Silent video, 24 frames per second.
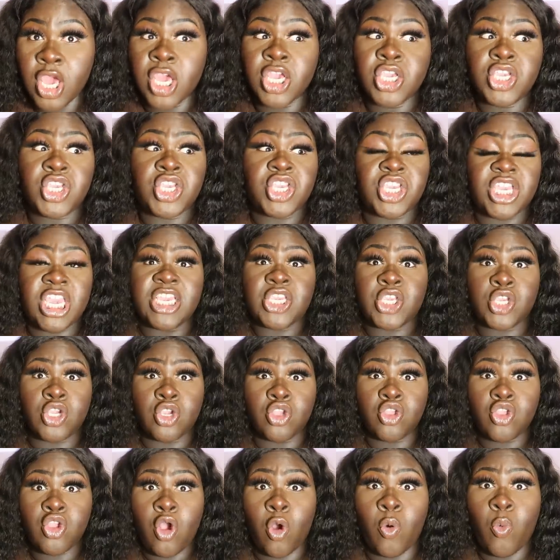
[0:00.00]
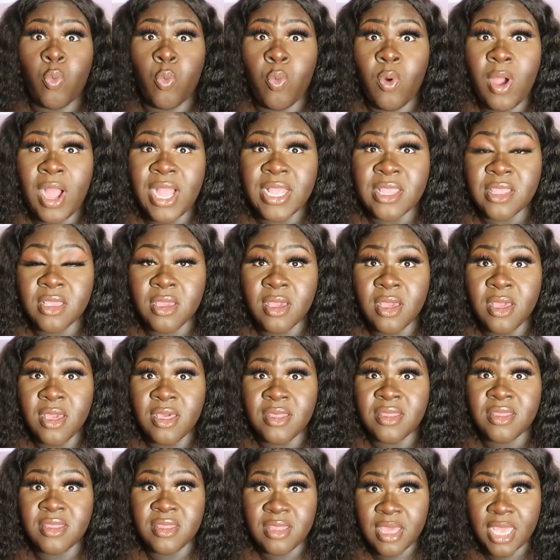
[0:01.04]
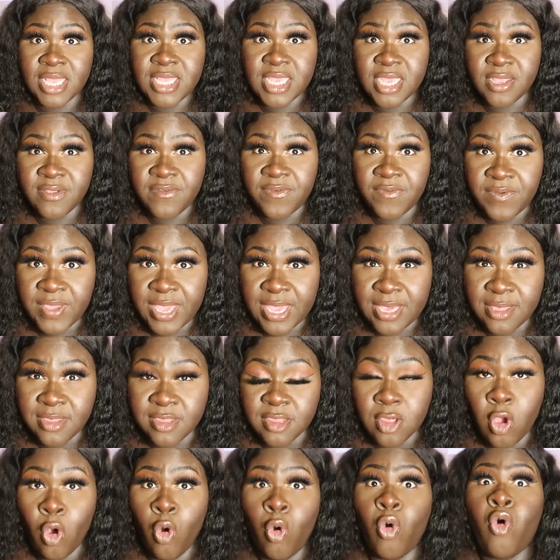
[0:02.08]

She should not want certain things